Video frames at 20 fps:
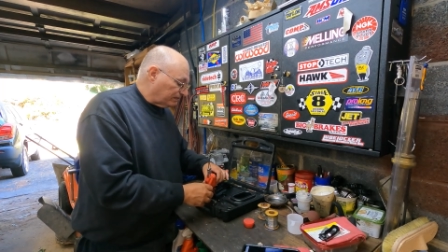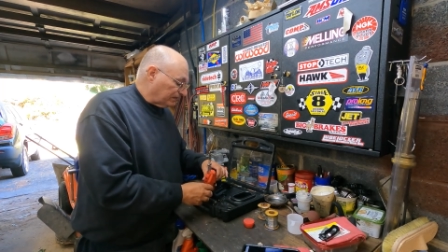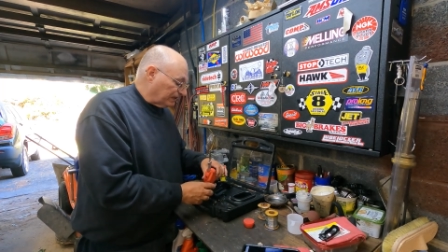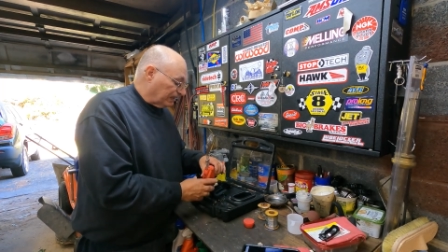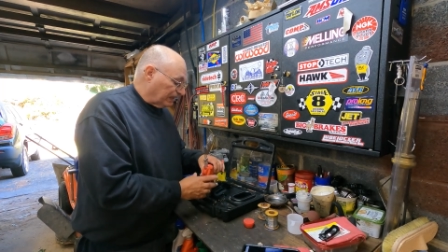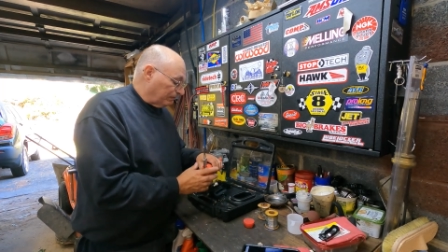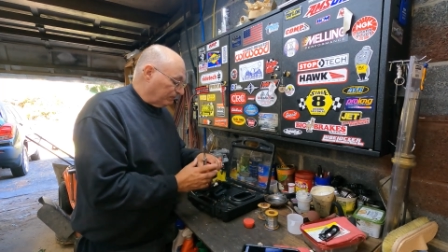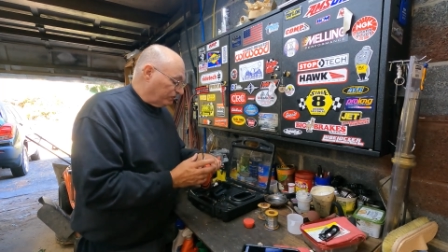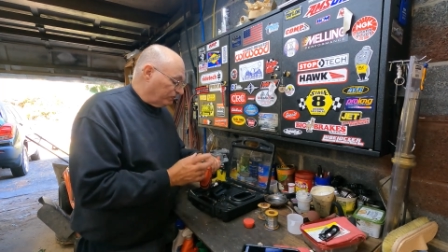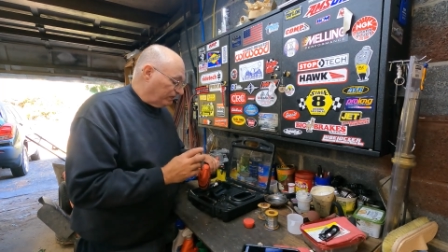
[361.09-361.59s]

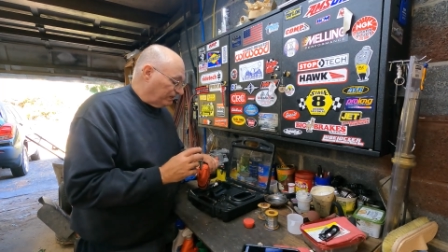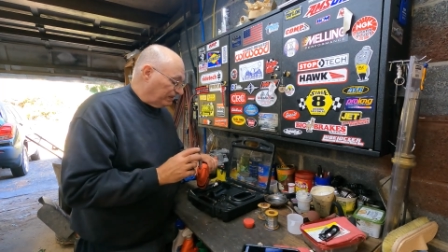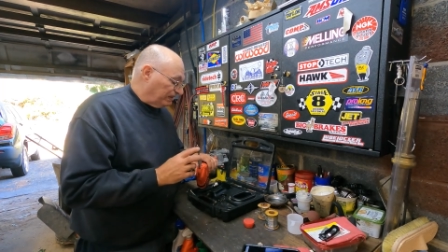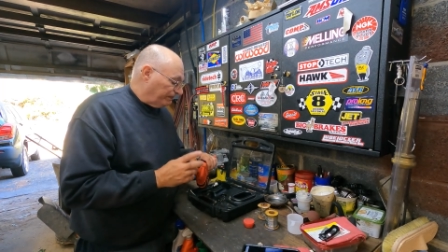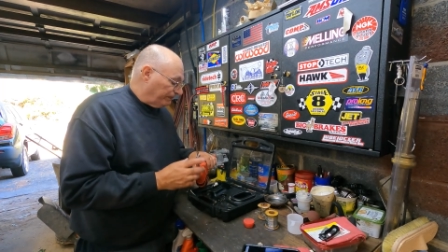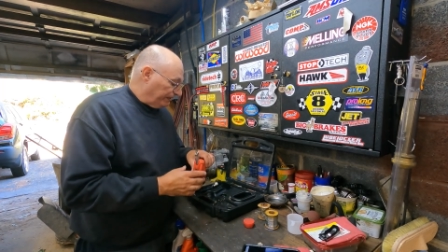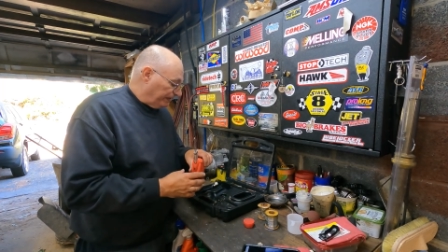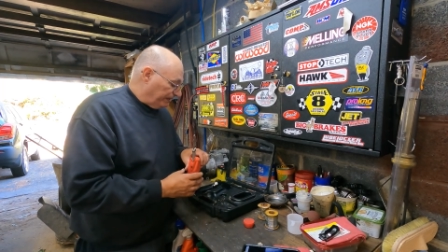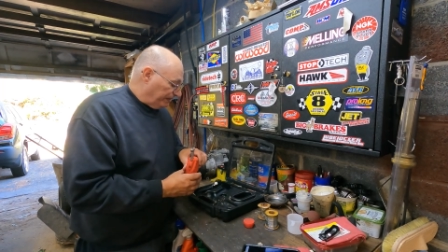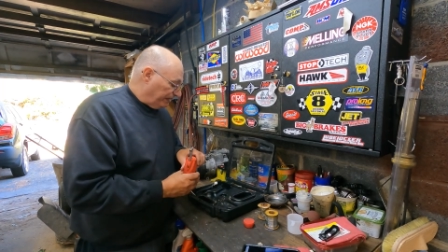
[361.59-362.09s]
comes with
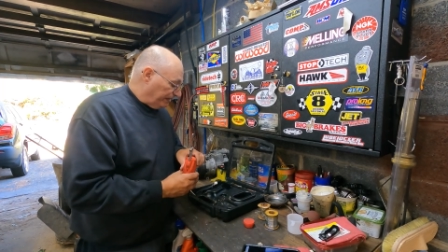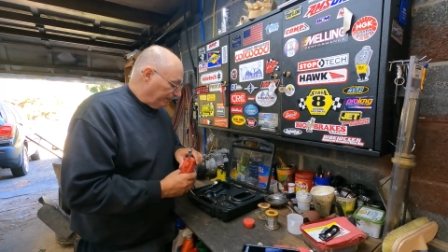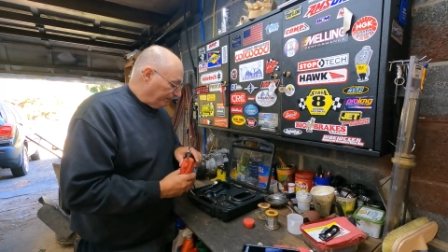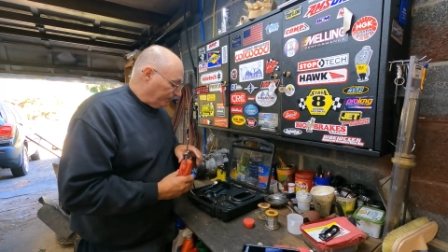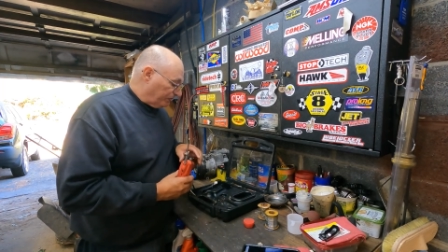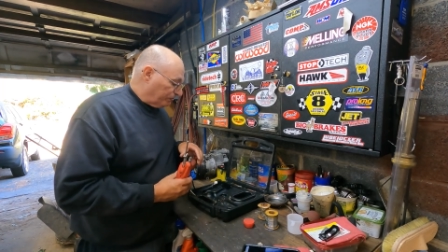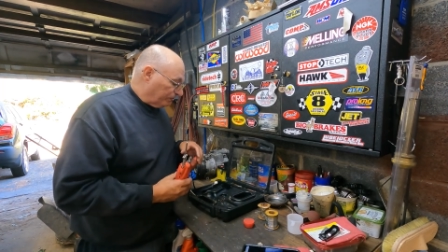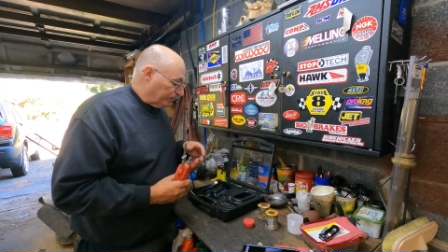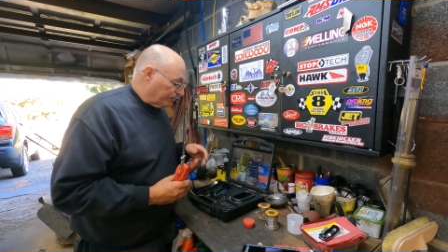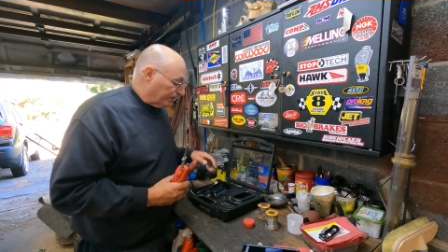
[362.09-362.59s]
different
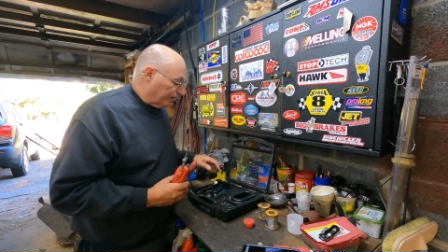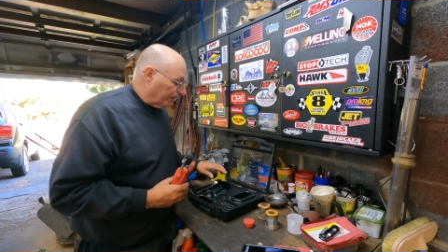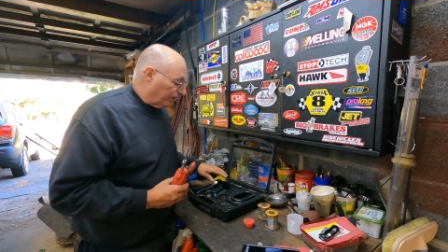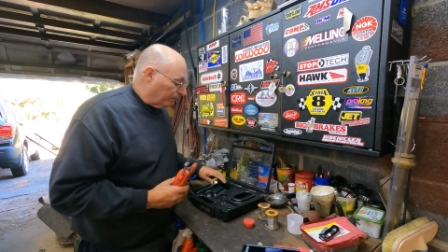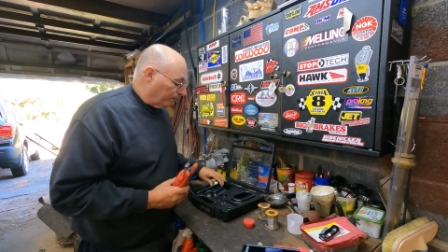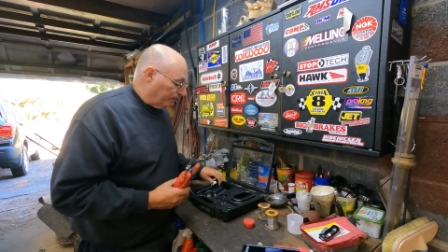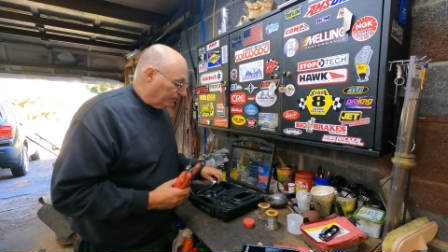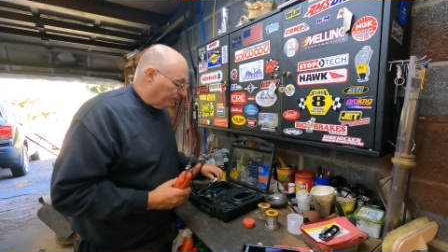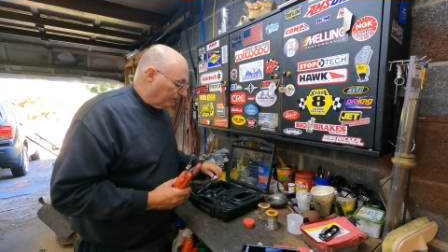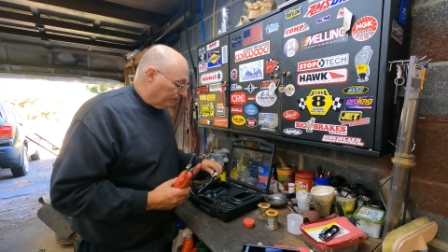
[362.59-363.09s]
tips which help.